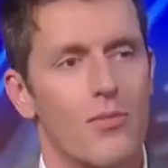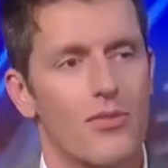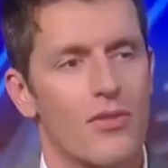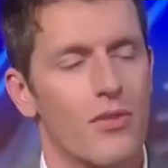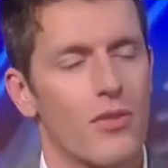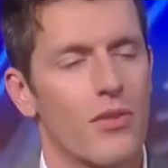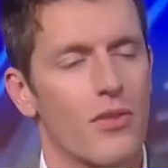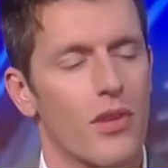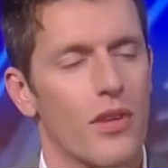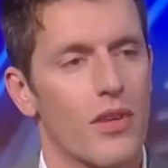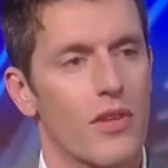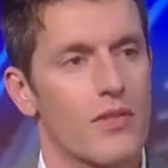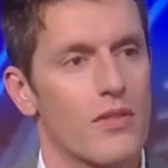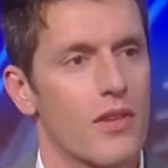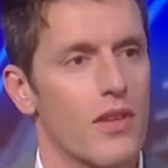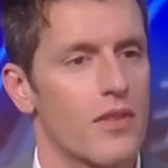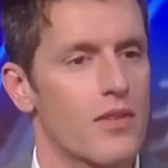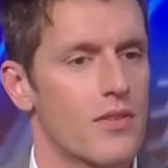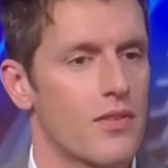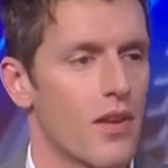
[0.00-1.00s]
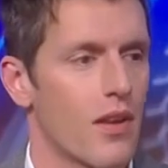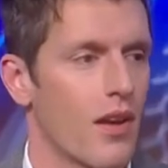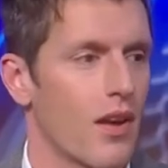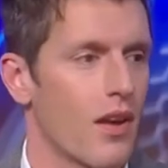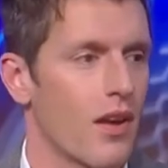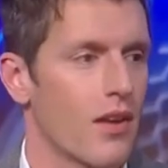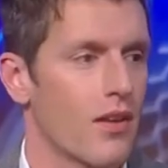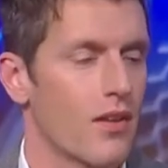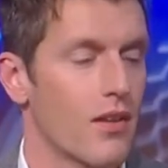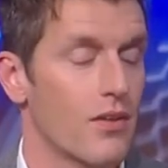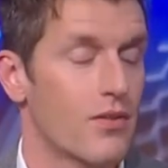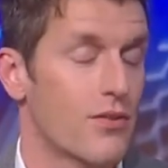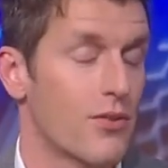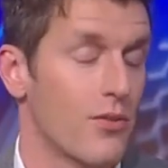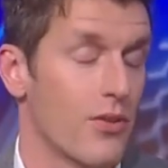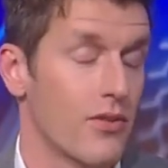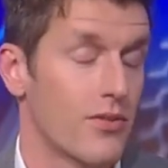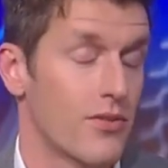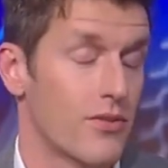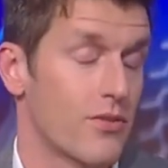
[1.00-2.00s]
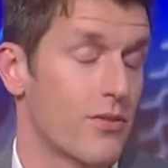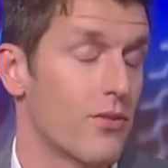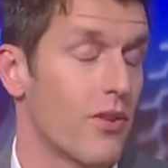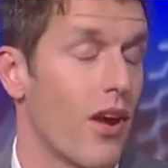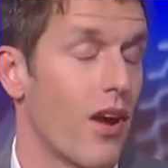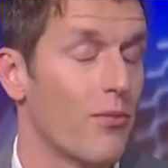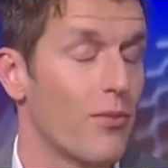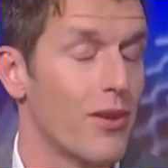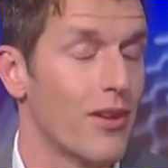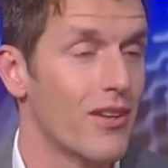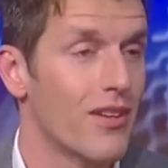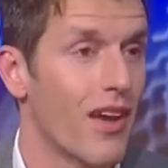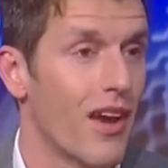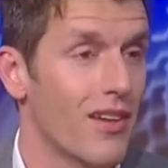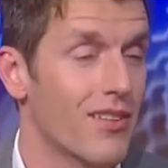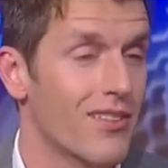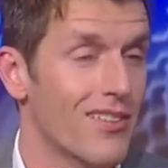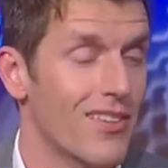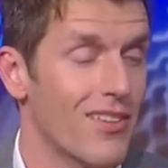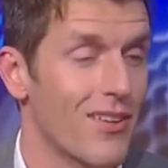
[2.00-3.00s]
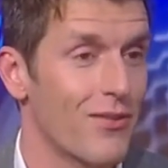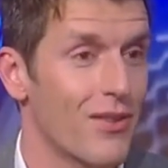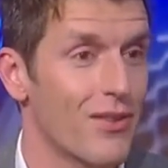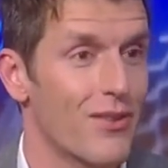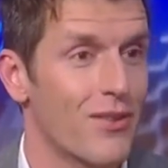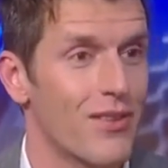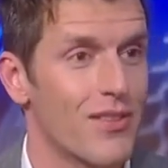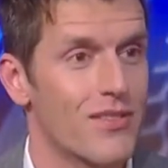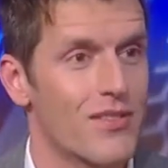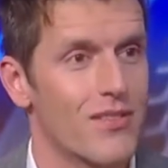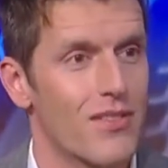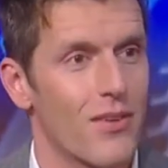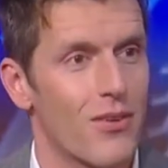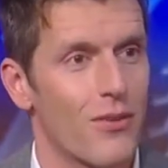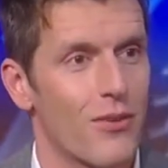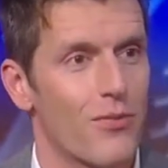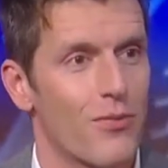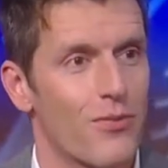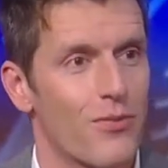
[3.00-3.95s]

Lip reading: absolutely. It's a tsunami actually of interest. So